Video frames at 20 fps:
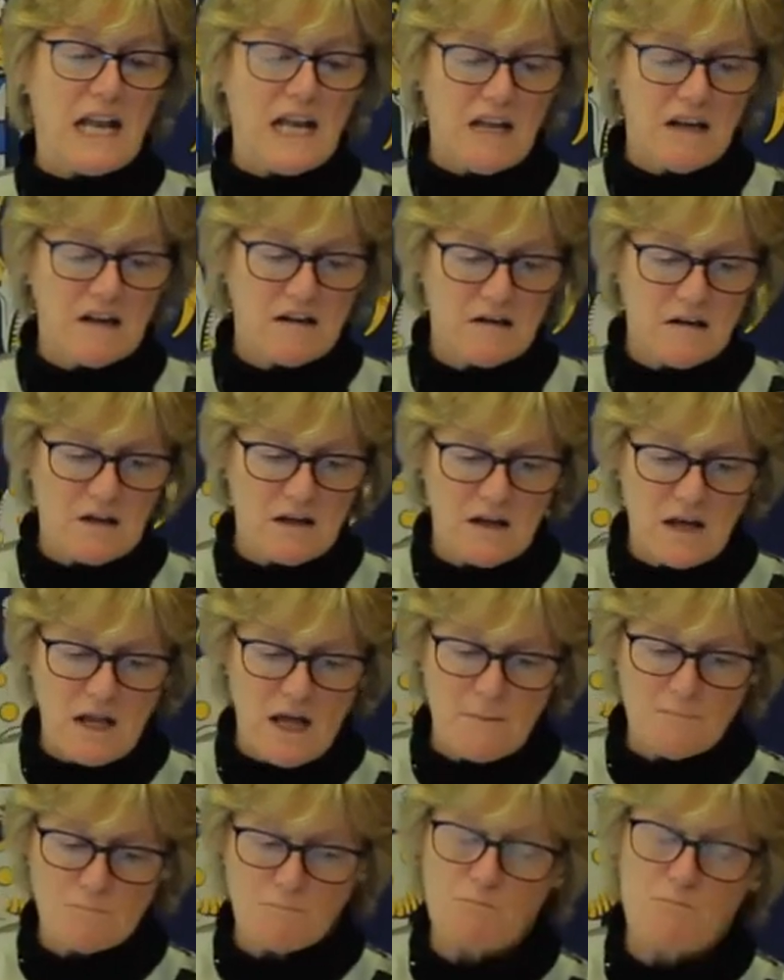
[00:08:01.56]
a little
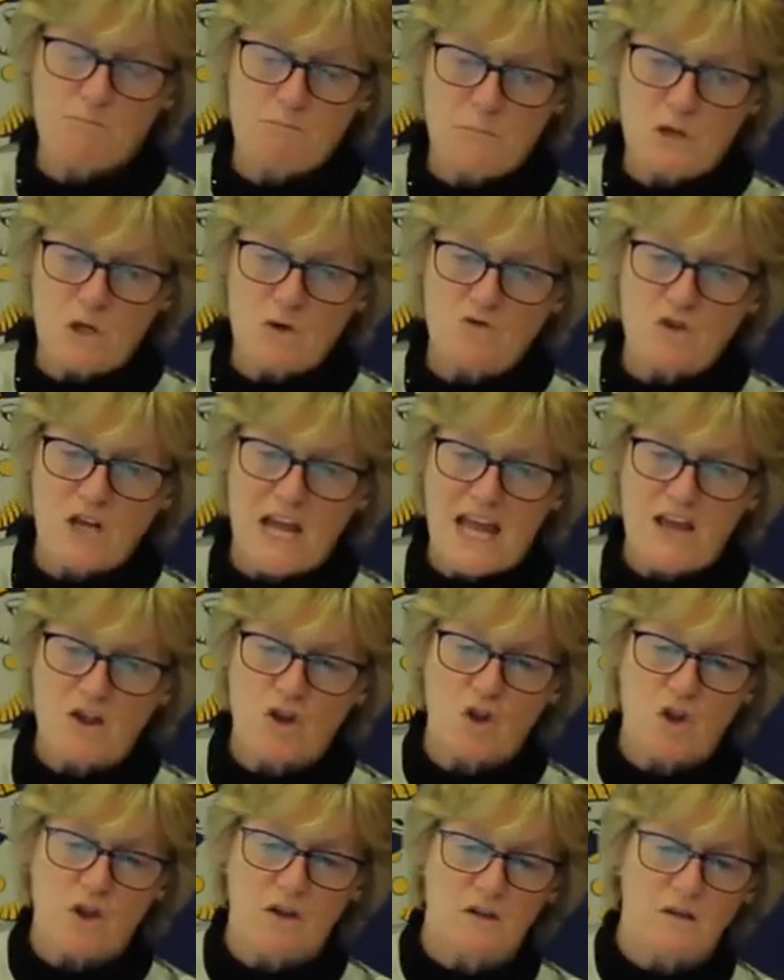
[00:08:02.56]

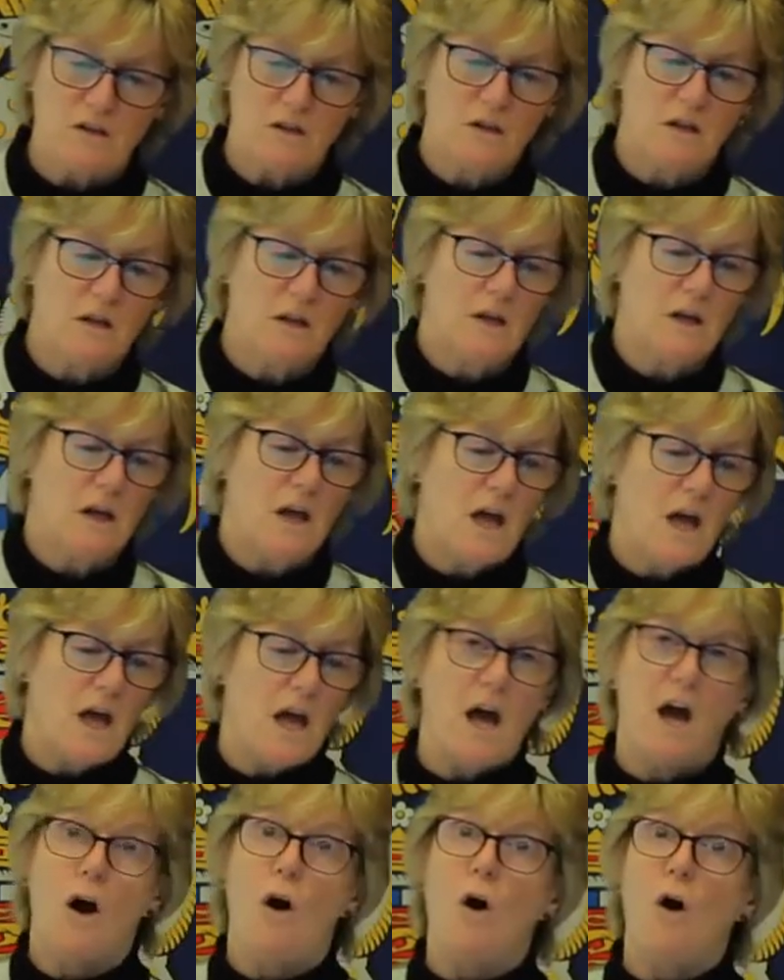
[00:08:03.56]
mutation,
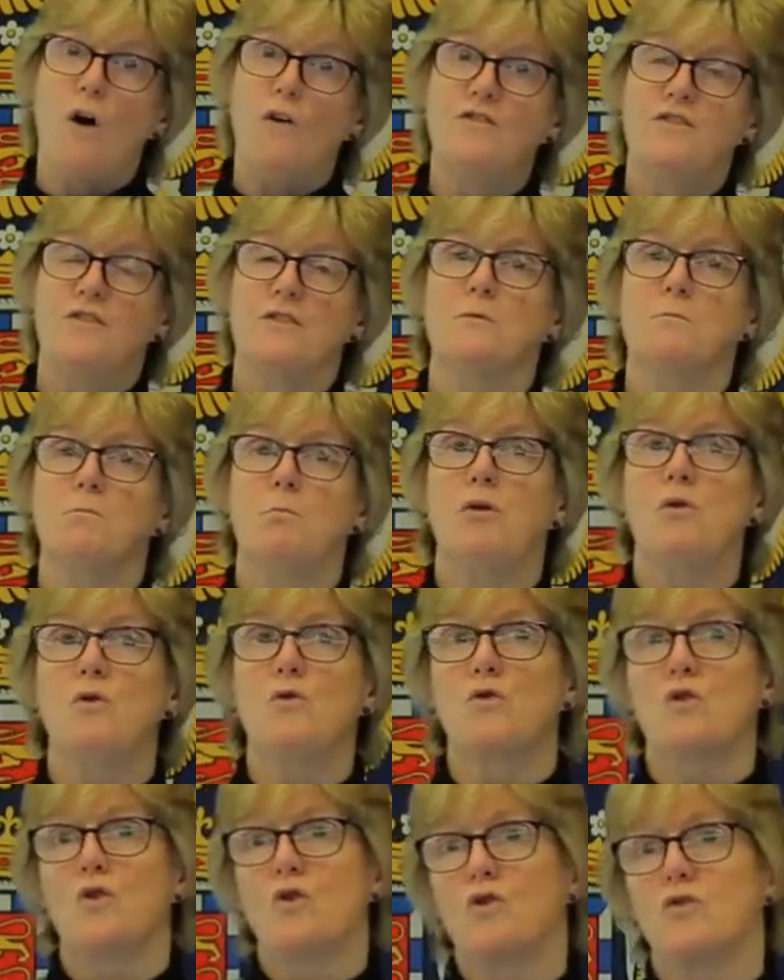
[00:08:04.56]
often
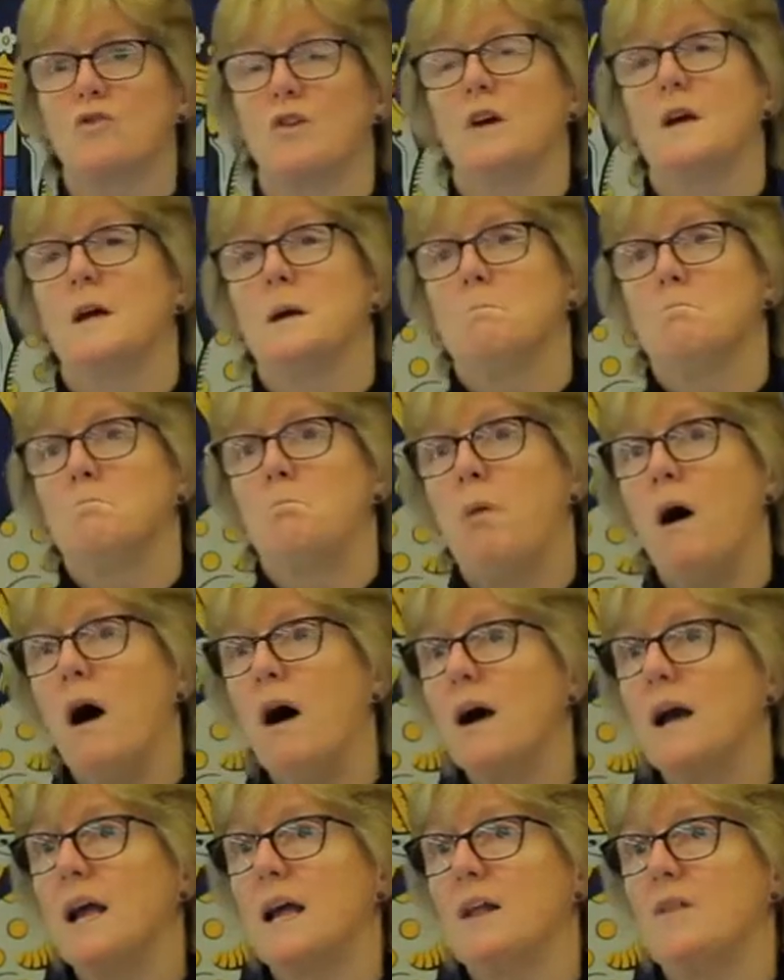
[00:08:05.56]
pushed
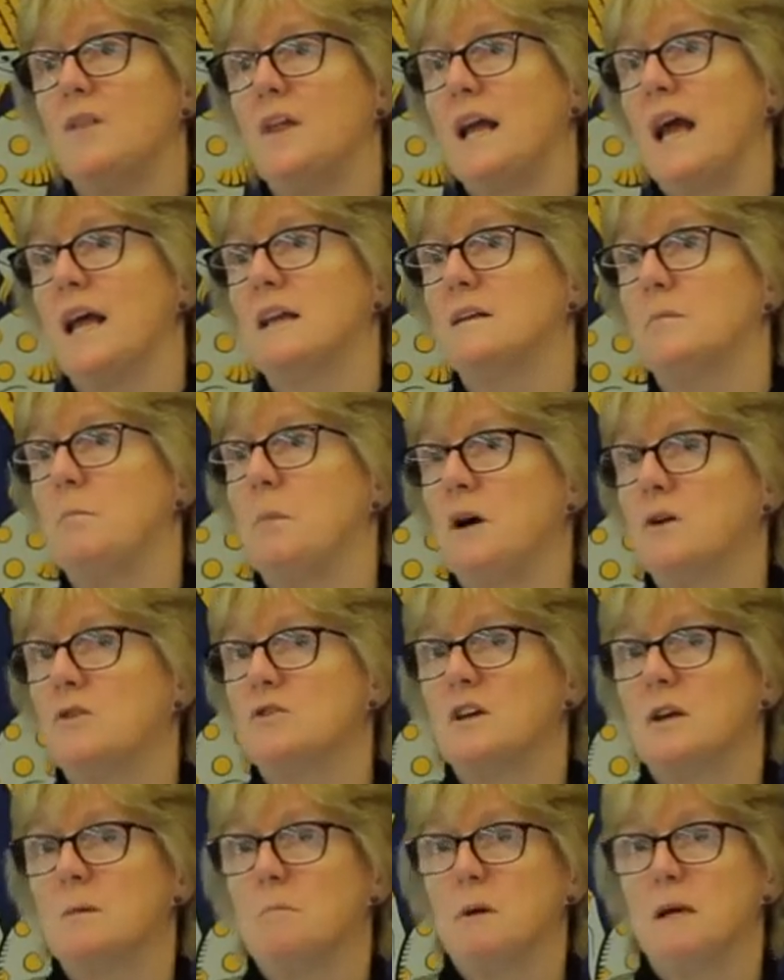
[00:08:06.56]
by the
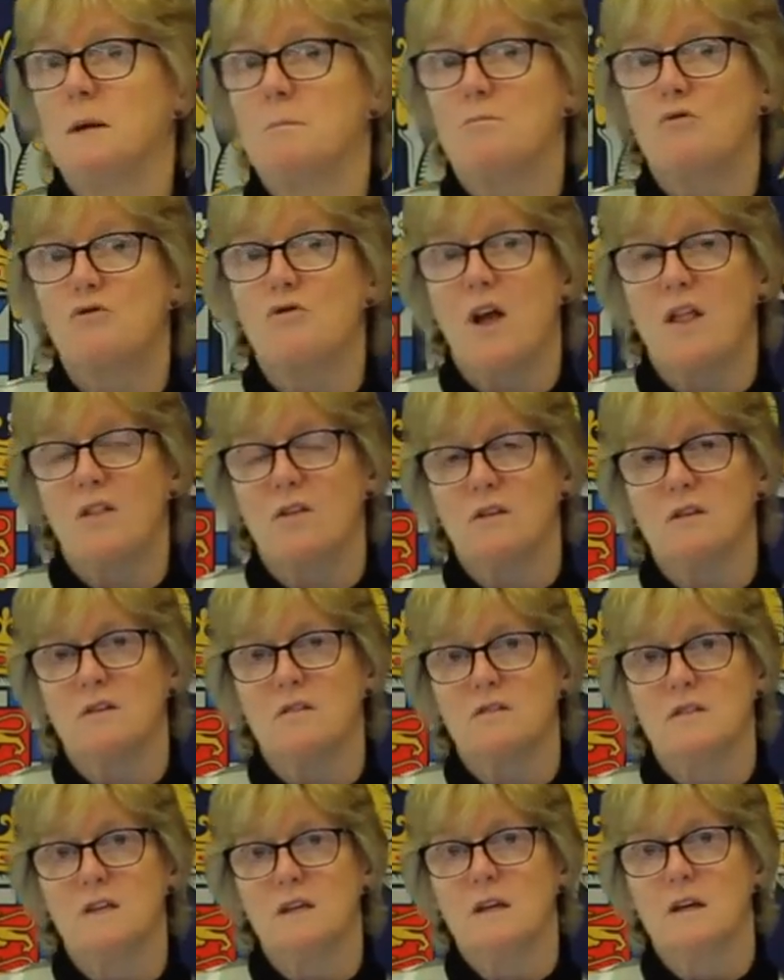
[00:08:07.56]
antibiotic being
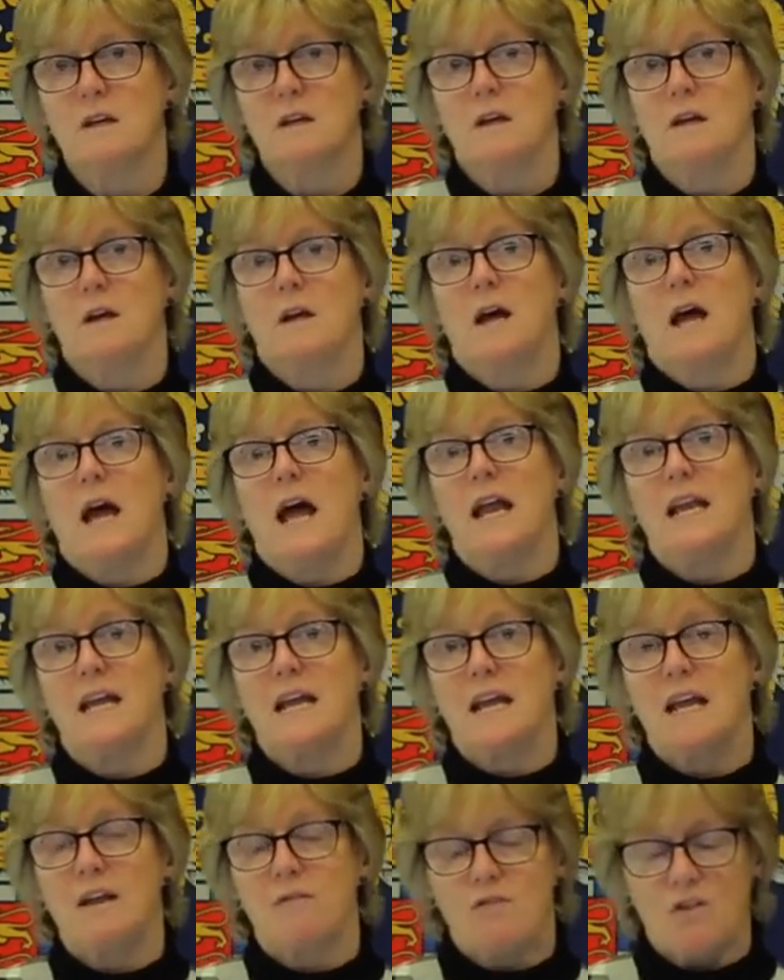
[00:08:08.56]
present, and
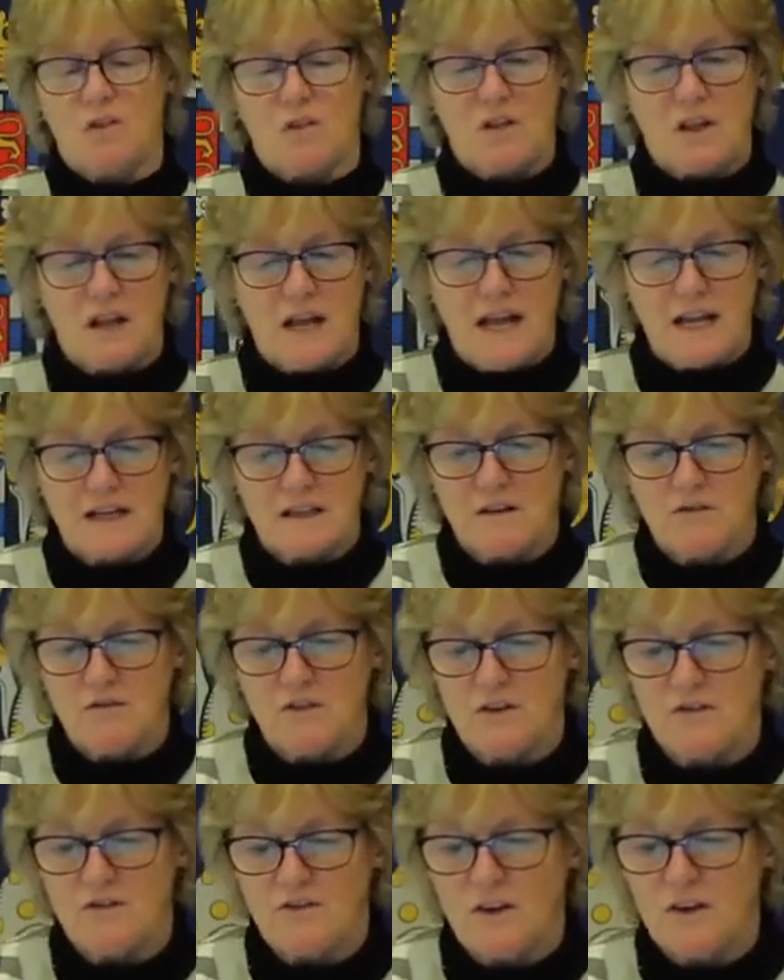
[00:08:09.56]
it gives a selective
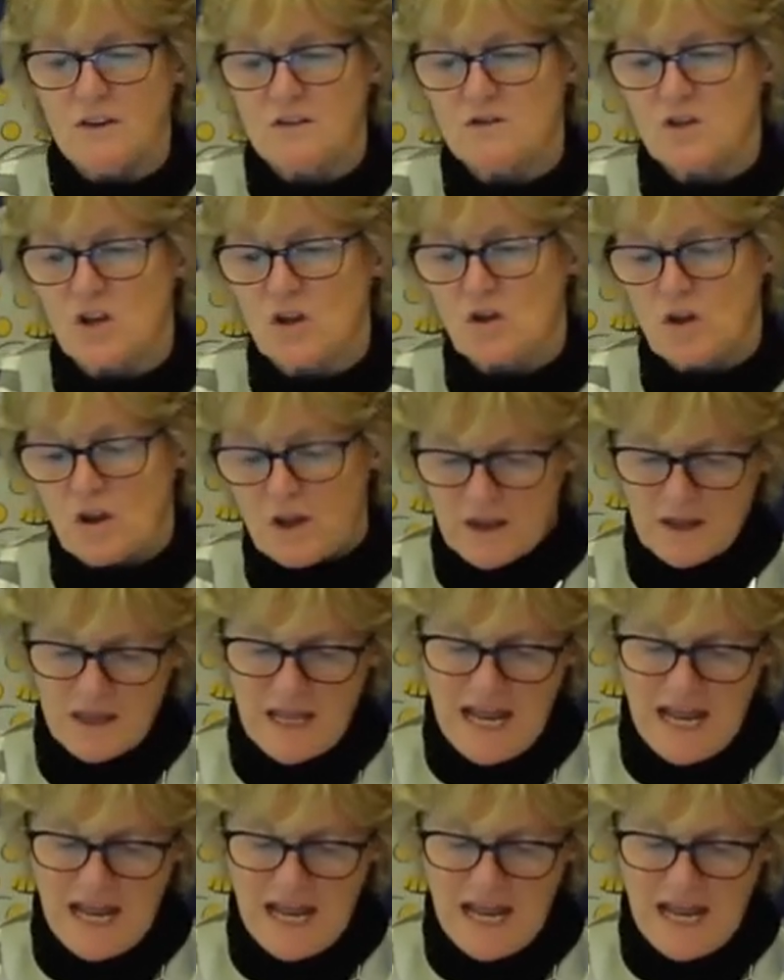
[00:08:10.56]
advantage. And